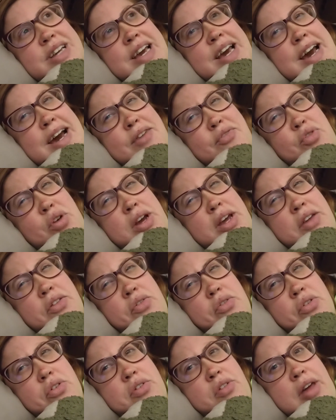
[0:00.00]
halfway
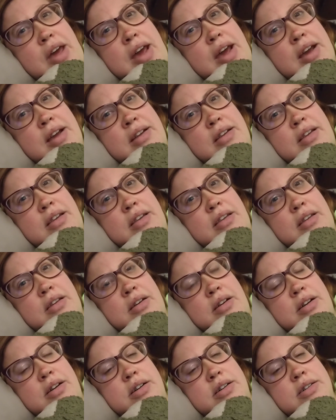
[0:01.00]
through that,
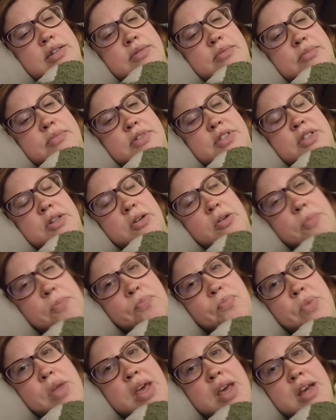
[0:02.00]

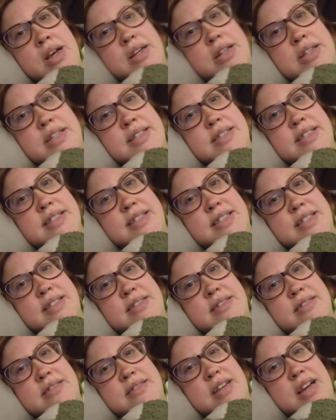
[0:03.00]
so because
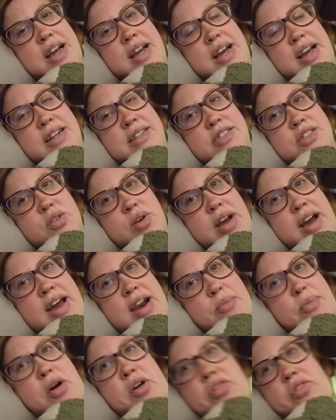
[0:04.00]
it's I got so I
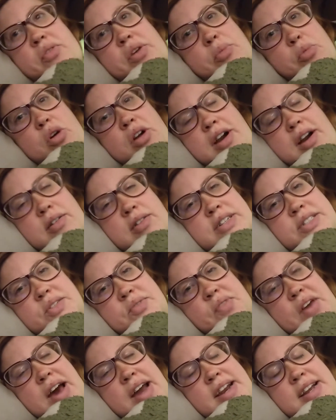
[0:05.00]
got about three more hours
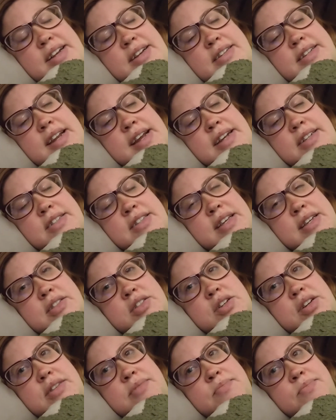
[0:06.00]
of that in today, so
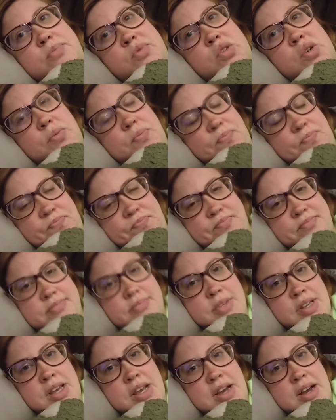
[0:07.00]
that's good. So.
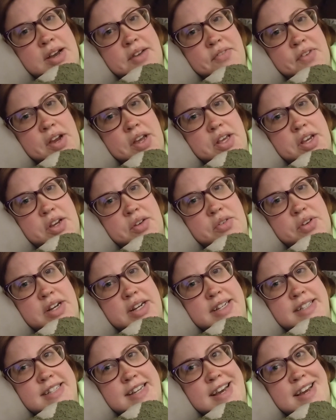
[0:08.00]
Fairly good
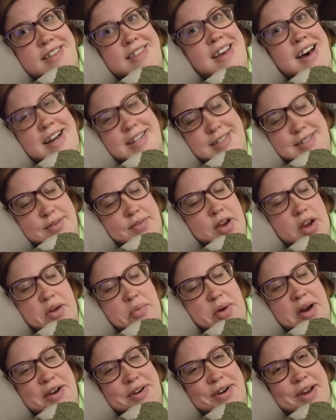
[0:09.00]
reading day, lots of
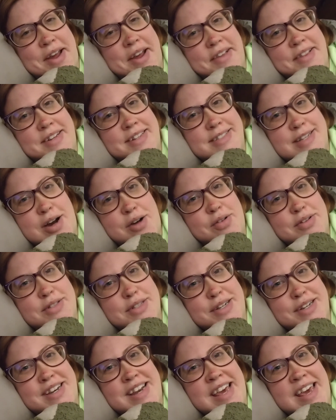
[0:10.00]
Harry Potter day, and that's
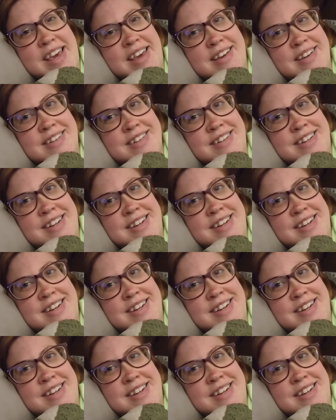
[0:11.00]
always a good day.